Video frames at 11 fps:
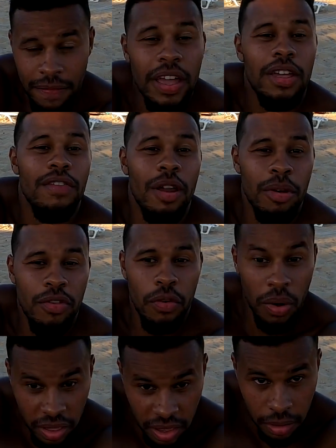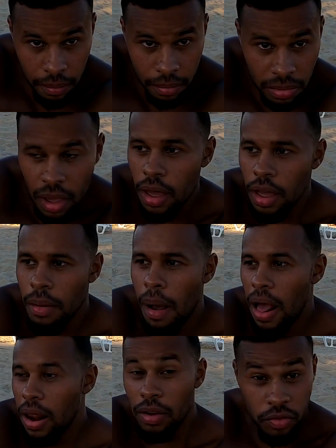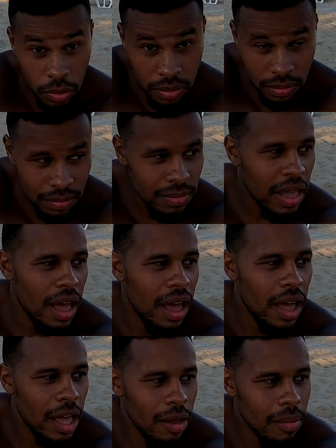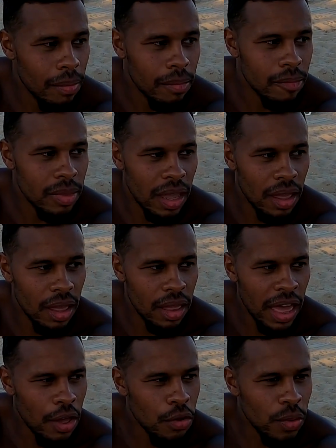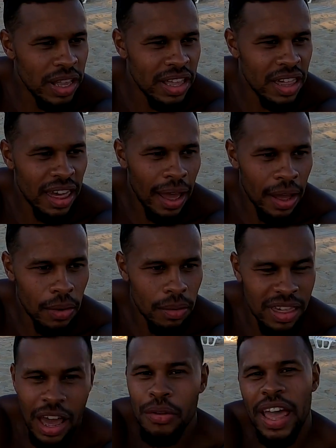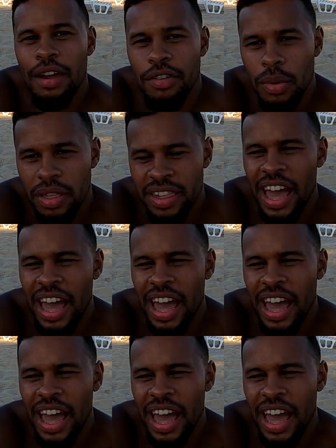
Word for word: Thank you very much for watching. Um, I love you all. Um, yeah, who do I need to shout out? Shout out to everyone.